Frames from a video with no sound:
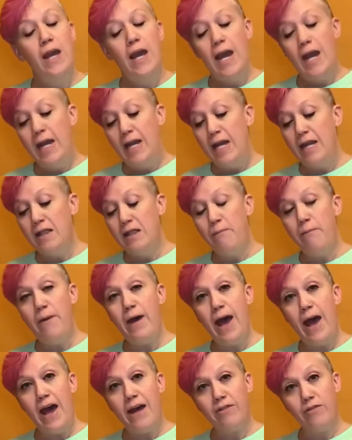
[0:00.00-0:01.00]
And in the
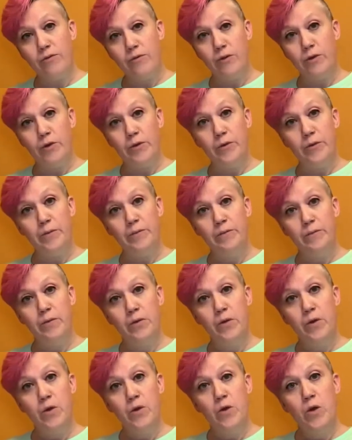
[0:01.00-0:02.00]
bathroom,
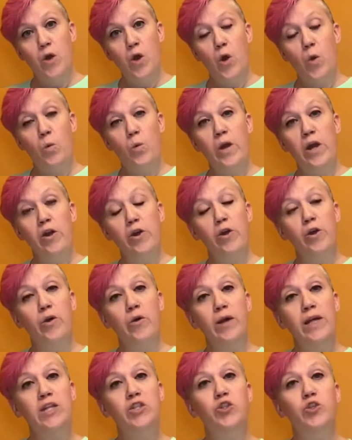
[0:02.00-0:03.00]
we are
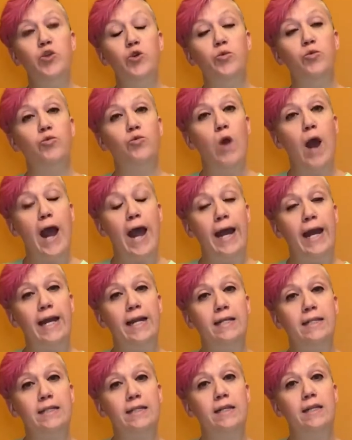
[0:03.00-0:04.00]
going to
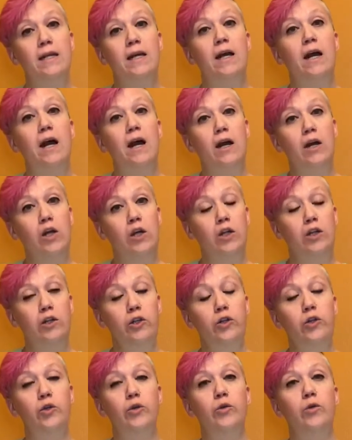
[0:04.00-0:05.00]
write a
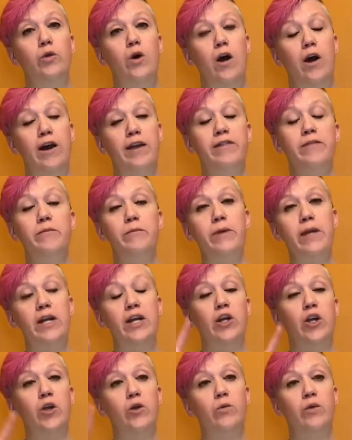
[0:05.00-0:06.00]
clue on the
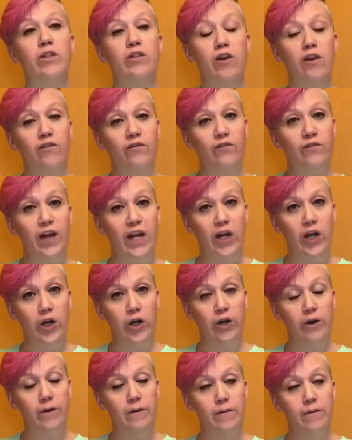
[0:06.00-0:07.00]
mirror with our finger.